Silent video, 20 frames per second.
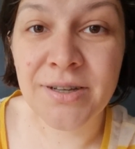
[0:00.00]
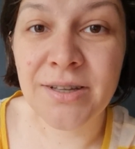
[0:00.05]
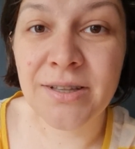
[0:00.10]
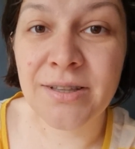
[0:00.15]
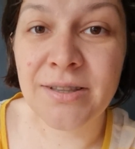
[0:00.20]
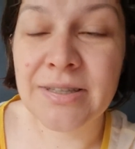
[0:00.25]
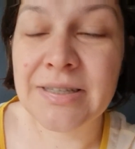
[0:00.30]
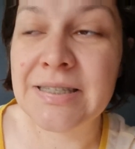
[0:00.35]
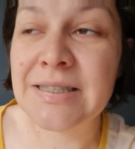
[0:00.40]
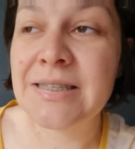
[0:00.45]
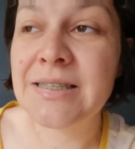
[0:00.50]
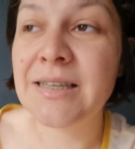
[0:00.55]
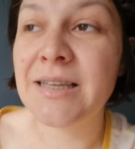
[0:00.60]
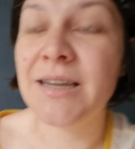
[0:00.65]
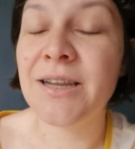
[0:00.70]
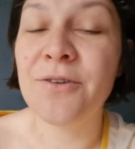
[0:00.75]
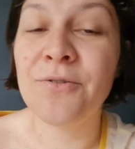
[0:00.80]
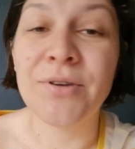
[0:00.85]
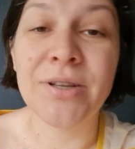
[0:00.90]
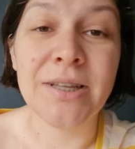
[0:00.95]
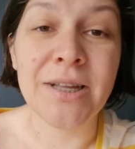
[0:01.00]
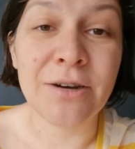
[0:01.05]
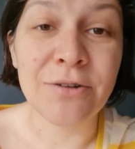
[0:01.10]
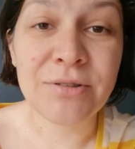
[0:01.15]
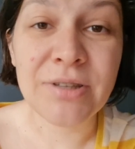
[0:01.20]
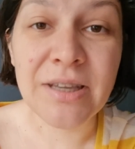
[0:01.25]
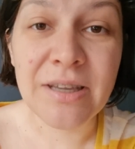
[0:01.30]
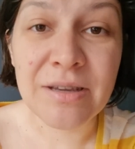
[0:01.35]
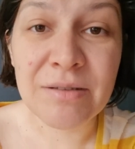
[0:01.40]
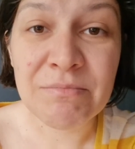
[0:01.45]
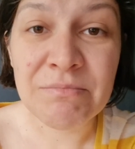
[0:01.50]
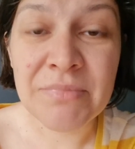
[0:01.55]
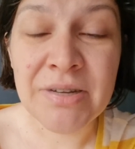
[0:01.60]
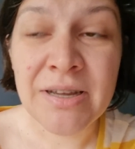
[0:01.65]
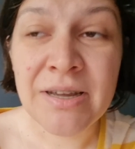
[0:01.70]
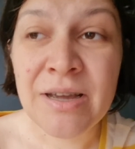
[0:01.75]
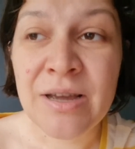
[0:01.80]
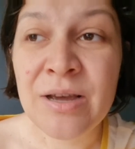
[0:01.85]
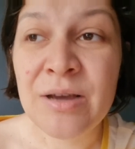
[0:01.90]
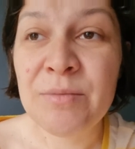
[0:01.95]
the city without him,
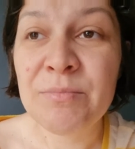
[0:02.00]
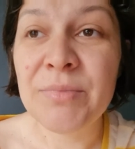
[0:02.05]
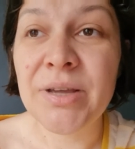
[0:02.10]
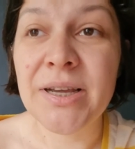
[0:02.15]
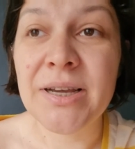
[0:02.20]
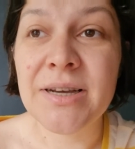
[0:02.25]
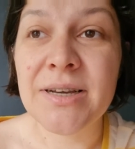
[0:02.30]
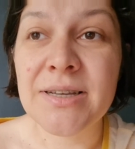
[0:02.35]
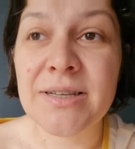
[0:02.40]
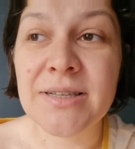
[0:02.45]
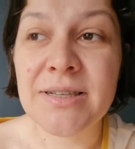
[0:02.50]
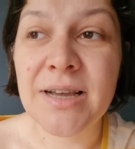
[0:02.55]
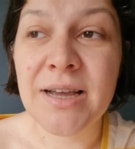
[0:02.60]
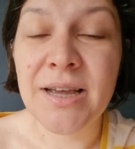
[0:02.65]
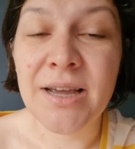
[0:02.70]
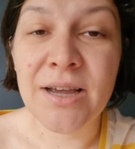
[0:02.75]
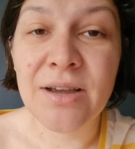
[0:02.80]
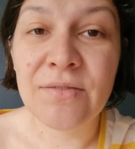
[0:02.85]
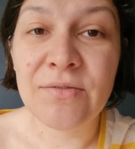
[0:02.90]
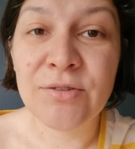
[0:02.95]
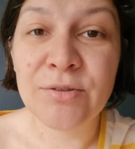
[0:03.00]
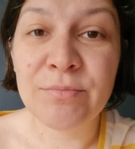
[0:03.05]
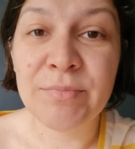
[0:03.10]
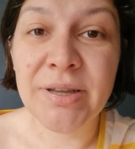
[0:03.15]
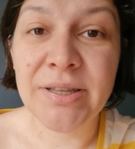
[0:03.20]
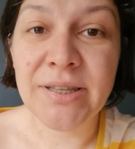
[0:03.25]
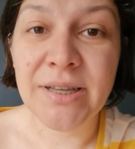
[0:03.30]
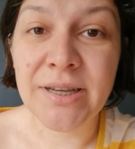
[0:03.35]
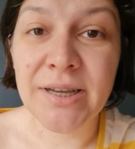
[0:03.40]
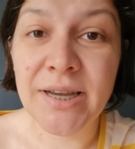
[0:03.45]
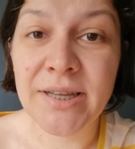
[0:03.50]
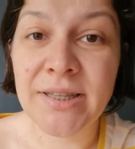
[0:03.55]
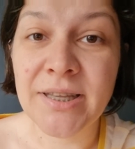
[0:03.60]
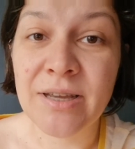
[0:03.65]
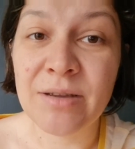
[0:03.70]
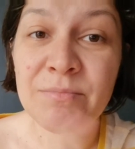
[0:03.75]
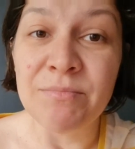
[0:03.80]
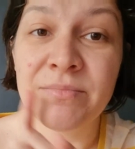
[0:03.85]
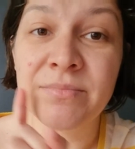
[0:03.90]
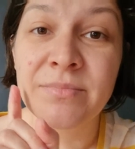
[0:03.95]
because I have to medicate
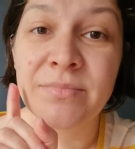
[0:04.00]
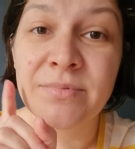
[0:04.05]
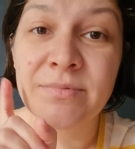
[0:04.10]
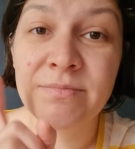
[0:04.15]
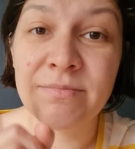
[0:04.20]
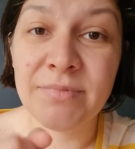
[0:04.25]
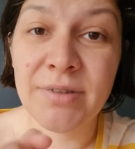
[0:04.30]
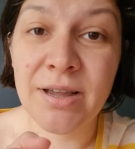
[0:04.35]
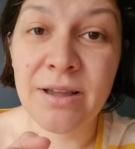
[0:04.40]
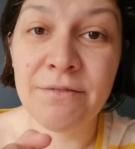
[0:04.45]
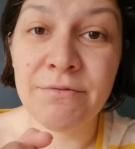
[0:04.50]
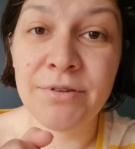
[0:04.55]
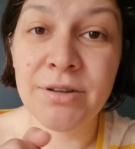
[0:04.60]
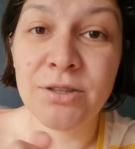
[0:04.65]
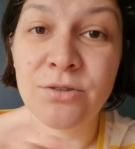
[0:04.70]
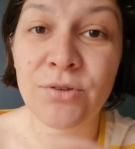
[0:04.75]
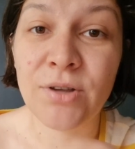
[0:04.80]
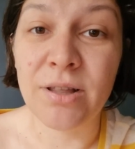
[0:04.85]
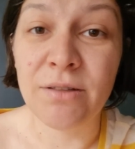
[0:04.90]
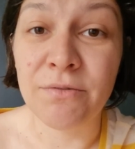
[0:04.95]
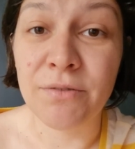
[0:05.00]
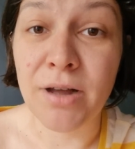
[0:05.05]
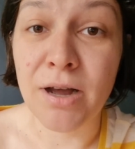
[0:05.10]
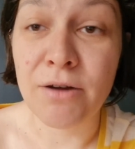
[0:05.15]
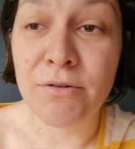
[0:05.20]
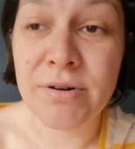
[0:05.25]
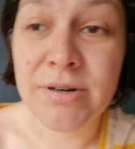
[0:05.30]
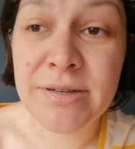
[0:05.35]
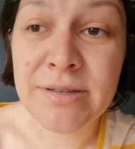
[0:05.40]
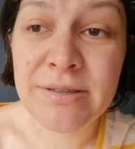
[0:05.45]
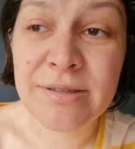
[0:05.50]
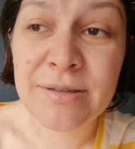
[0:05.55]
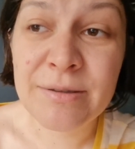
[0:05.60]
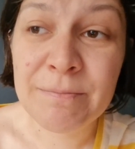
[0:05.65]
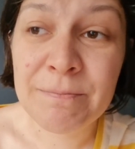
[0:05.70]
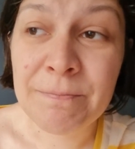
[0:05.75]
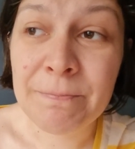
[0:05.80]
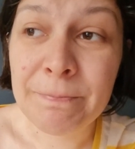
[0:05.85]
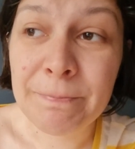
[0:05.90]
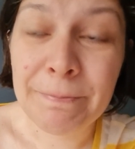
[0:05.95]
him every 12 hours.
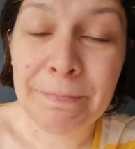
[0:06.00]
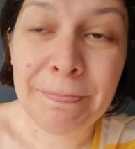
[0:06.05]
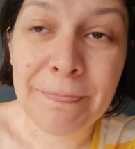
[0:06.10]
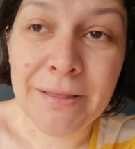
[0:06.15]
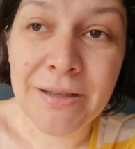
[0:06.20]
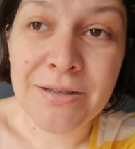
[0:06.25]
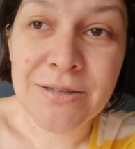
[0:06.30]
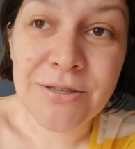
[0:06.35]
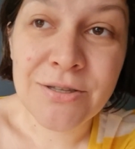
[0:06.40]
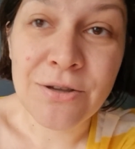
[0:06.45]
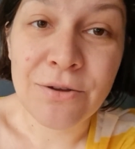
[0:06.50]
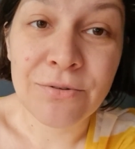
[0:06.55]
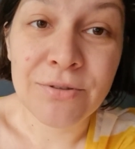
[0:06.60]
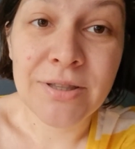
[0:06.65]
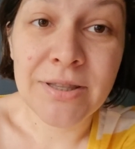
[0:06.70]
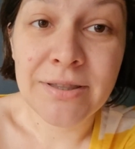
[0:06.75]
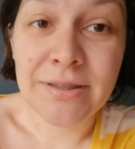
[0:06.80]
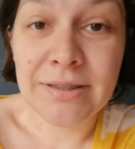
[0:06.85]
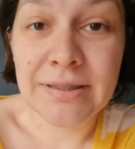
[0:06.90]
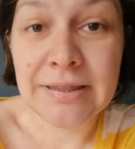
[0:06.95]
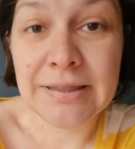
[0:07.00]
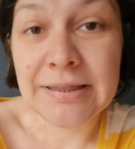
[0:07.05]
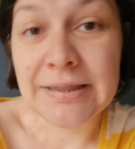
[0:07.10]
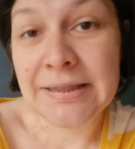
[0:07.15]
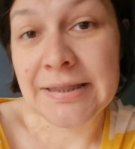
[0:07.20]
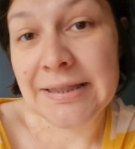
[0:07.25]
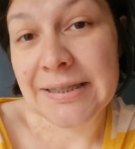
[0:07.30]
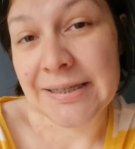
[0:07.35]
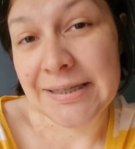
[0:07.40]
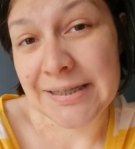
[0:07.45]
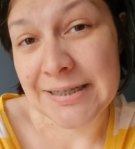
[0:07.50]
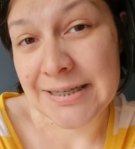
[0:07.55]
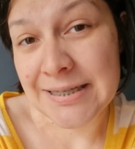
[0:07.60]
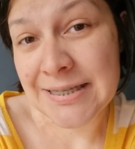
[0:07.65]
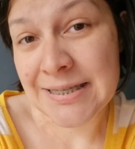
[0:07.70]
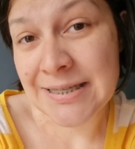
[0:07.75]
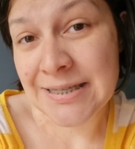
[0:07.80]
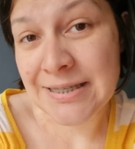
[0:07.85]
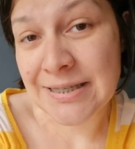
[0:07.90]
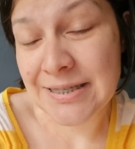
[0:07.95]
So
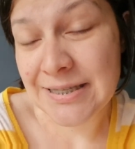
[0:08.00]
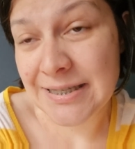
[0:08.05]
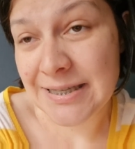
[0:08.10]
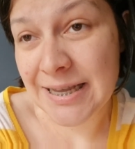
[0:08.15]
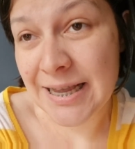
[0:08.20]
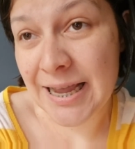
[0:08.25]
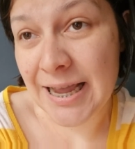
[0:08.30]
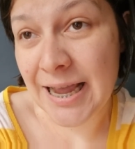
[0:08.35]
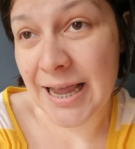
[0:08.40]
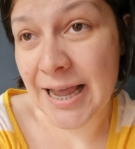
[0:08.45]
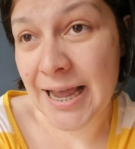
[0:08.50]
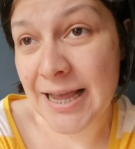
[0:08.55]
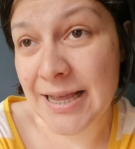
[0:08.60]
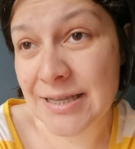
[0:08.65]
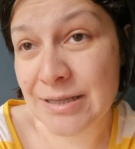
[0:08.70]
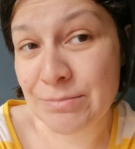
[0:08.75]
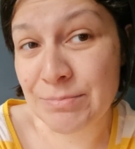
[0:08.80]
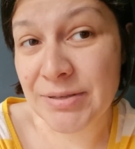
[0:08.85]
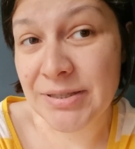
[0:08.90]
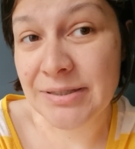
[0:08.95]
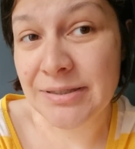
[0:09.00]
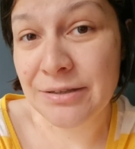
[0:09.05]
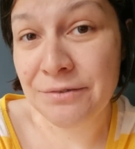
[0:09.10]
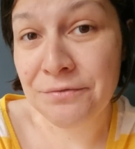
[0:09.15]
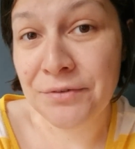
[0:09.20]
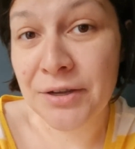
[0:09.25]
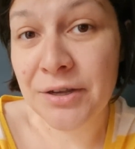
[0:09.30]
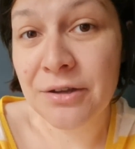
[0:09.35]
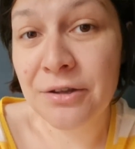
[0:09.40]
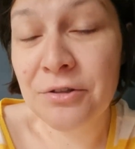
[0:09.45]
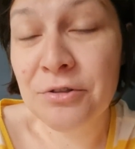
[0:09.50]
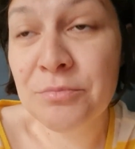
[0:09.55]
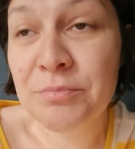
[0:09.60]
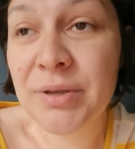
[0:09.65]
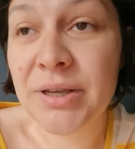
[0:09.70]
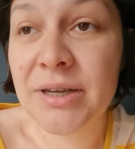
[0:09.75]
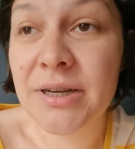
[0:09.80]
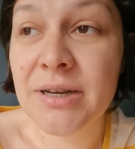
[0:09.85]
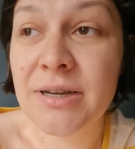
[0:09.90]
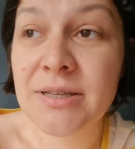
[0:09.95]
this has been difficult,
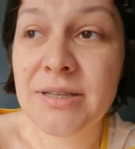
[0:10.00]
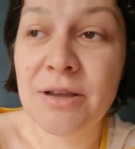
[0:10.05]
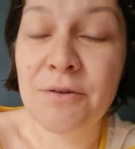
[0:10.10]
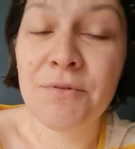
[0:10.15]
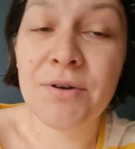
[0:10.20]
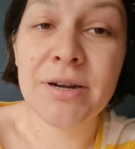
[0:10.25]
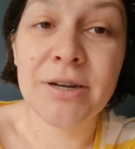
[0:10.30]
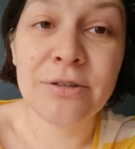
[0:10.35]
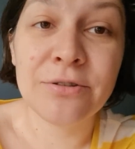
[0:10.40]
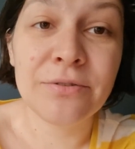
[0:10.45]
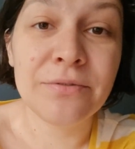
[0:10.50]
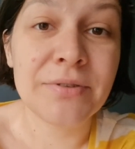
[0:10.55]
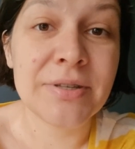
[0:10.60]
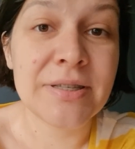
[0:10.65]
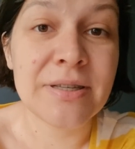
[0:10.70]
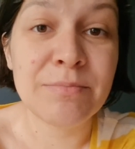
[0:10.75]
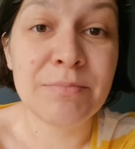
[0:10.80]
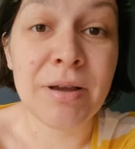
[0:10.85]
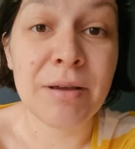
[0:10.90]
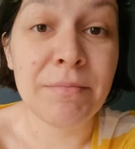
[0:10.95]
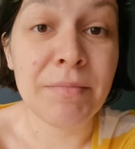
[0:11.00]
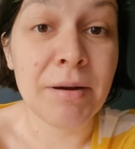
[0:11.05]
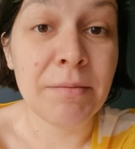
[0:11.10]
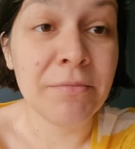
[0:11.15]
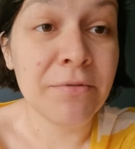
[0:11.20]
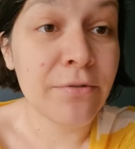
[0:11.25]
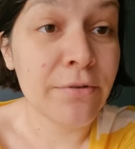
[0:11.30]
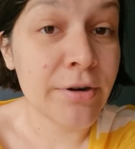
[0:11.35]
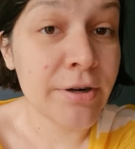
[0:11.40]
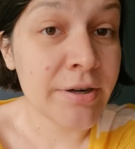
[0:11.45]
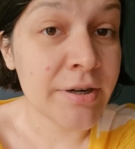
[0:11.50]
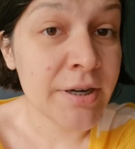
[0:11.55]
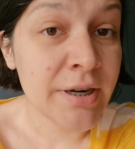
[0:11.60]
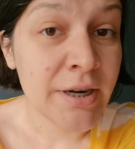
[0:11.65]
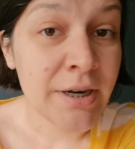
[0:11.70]
because I wanted to visit my mom, for